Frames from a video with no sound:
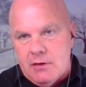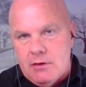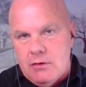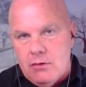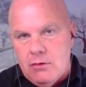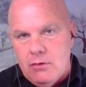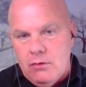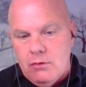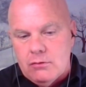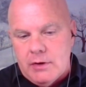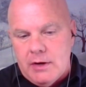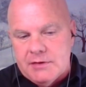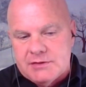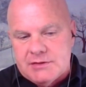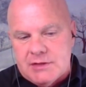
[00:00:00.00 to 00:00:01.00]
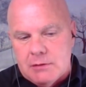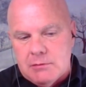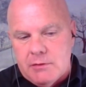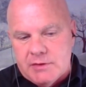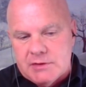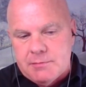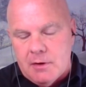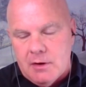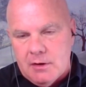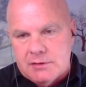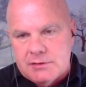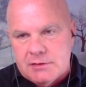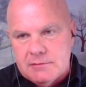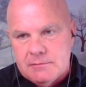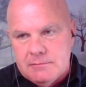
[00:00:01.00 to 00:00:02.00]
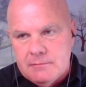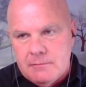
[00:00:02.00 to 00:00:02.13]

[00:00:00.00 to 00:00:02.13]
the whole greater than the sum of its parts.